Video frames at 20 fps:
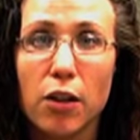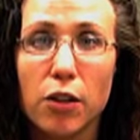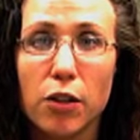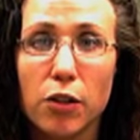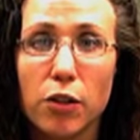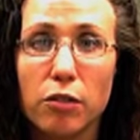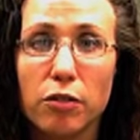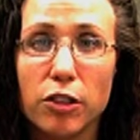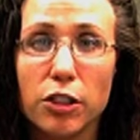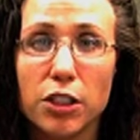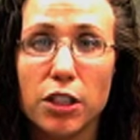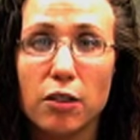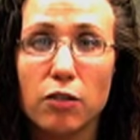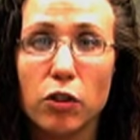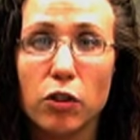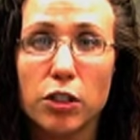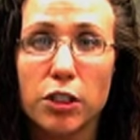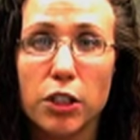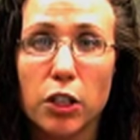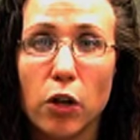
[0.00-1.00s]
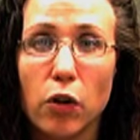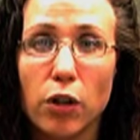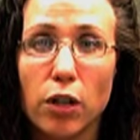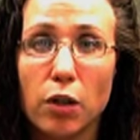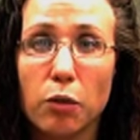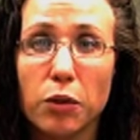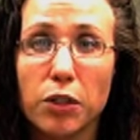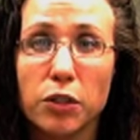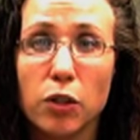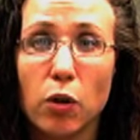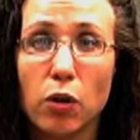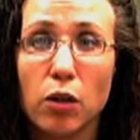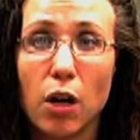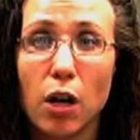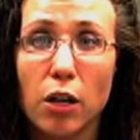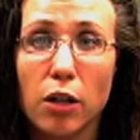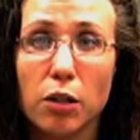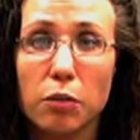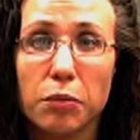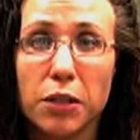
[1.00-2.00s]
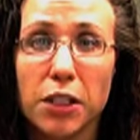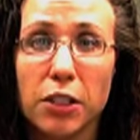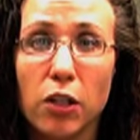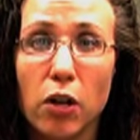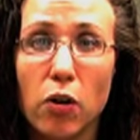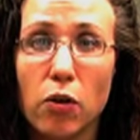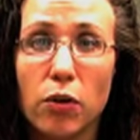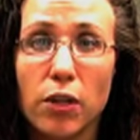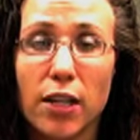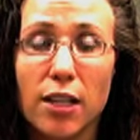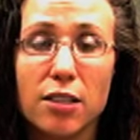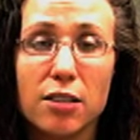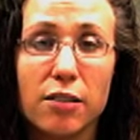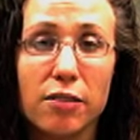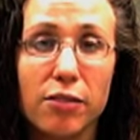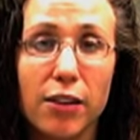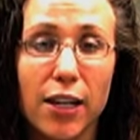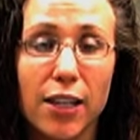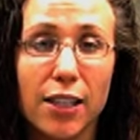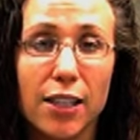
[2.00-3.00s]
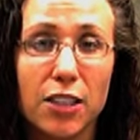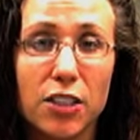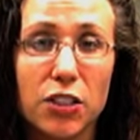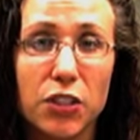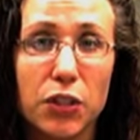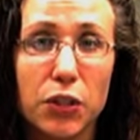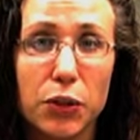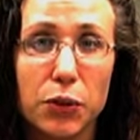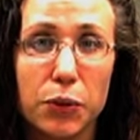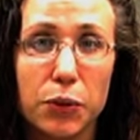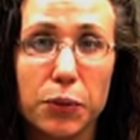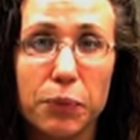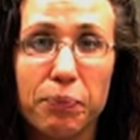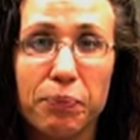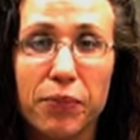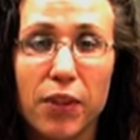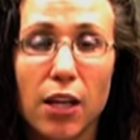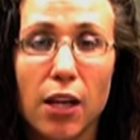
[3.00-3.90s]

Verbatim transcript: the University of North Dakota will no longer be known as the Fighting Sioux.